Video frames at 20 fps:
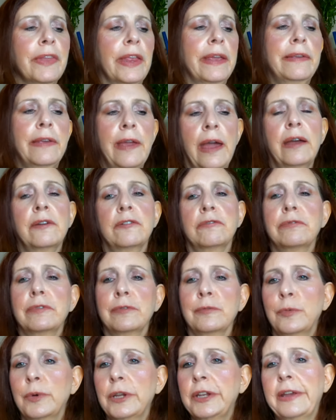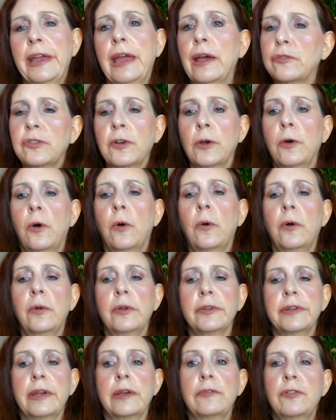yeah, when you have a
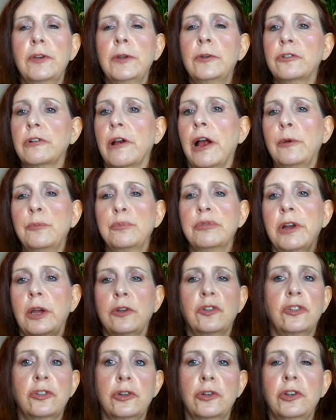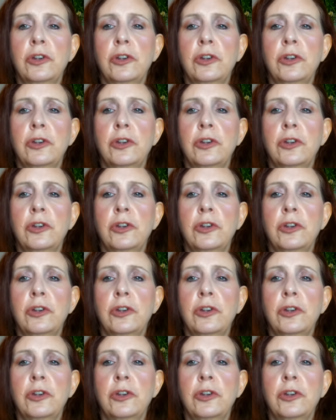cold, if you dry brush,